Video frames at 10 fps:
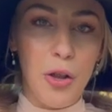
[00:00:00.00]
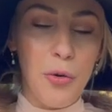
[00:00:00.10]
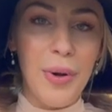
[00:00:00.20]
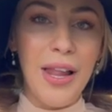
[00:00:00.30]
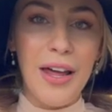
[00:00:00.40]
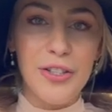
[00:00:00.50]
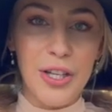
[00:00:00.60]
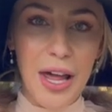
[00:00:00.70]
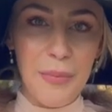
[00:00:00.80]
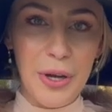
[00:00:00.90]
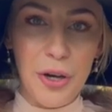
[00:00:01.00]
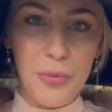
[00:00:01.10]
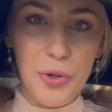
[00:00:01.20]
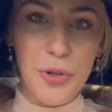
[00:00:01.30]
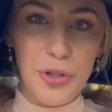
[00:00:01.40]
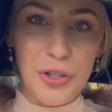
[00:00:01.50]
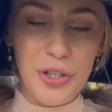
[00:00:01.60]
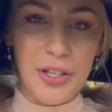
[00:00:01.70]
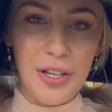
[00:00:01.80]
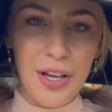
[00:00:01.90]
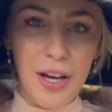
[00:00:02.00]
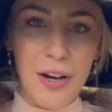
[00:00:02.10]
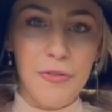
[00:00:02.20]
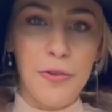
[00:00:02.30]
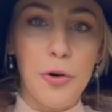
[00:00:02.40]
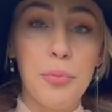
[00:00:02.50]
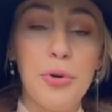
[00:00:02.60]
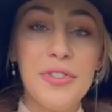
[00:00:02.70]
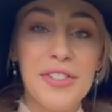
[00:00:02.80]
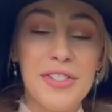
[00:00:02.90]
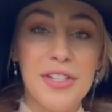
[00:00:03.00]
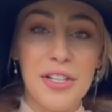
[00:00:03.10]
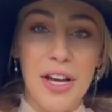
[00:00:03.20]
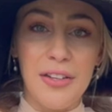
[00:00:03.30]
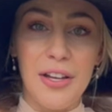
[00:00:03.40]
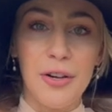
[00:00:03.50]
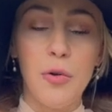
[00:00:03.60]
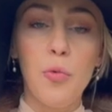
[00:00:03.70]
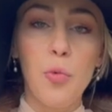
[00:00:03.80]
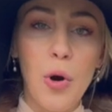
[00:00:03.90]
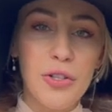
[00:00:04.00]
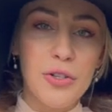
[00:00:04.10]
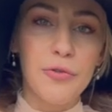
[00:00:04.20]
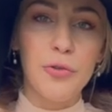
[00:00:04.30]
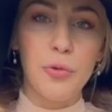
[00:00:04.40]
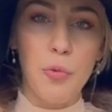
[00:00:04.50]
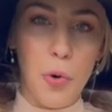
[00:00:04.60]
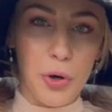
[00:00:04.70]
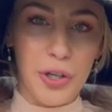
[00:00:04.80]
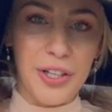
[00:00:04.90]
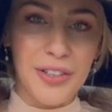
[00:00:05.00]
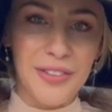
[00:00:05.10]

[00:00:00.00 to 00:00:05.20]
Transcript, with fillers: global anti-landmine community for Princess Diana's wonderful work.